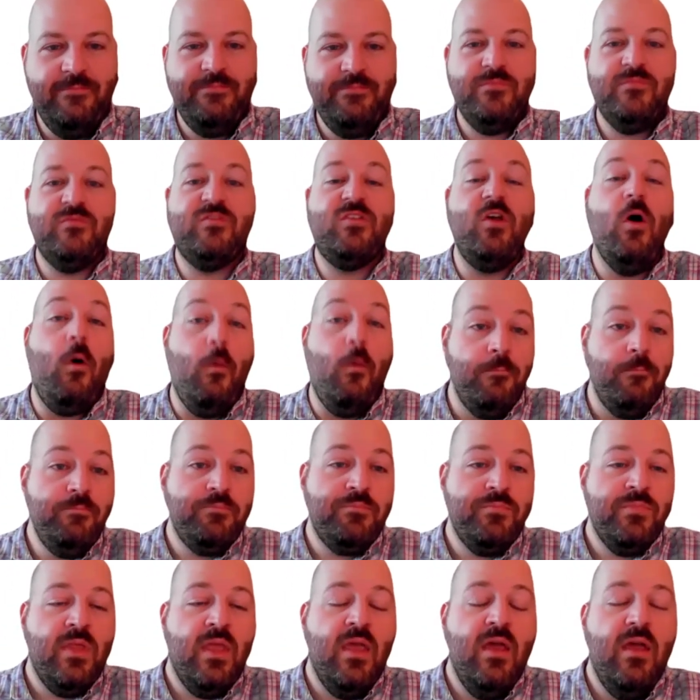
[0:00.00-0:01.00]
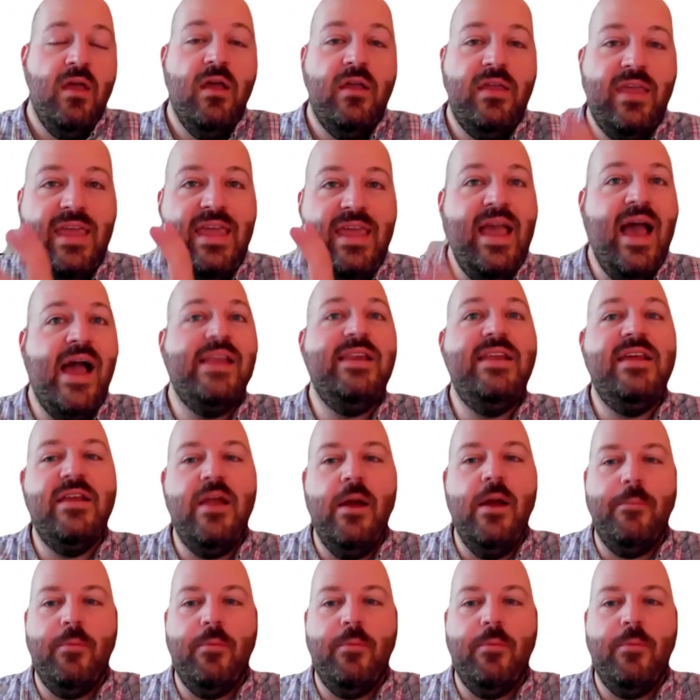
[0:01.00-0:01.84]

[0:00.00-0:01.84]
So key idea number